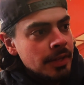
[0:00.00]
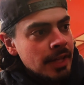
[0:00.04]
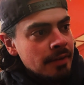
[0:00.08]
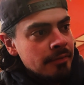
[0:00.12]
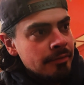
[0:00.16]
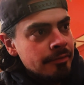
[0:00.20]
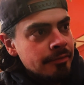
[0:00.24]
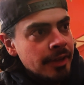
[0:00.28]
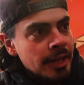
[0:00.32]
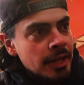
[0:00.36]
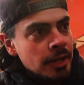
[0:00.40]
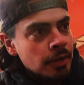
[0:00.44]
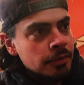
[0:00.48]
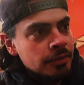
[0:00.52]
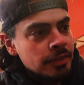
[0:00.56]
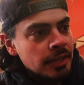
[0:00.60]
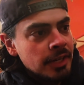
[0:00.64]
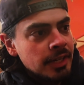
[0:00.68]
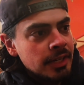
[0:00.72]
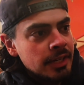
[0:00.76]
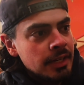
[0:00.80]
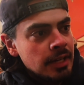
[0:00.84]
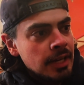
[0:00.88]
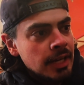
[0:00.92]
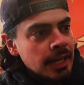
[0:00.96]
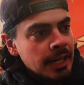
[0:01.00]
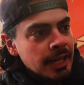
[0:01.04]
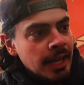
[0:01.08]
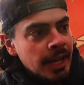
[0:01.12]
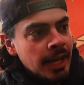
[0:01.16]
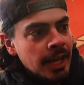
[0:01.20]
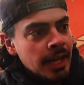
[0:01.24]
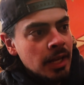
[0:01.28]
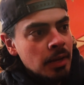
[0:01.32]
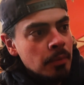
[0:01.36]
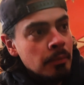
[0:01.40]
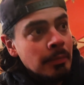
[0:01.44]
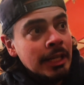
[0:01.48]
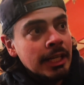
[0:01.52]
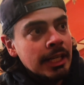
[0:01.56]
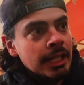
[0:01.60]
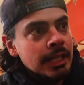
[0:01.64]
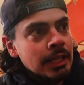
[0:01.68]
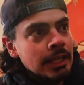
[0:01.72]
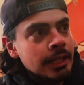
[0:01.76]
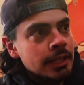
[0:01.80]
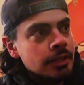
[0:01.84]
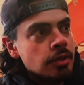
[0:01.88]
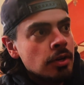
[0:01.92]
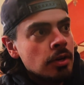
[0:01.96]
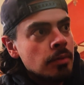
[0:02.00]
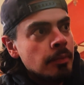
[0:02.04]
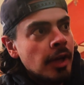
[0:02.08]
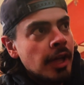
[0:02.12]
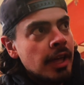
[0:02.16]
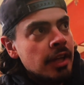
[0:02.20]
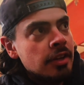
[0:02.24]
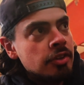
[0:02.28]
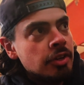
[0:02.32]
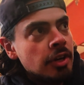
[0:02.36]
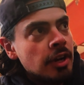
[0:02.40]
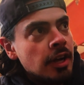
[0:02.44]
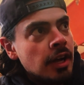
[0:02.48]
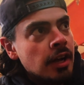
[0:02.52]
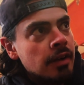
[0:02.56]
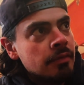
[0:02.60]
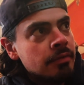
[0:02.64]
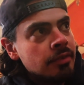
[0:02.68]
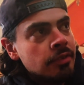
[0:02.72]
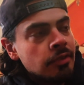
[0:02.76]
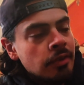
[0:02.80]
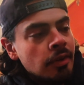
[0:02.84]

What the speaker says: that fails and I can't immediately turn my engine off.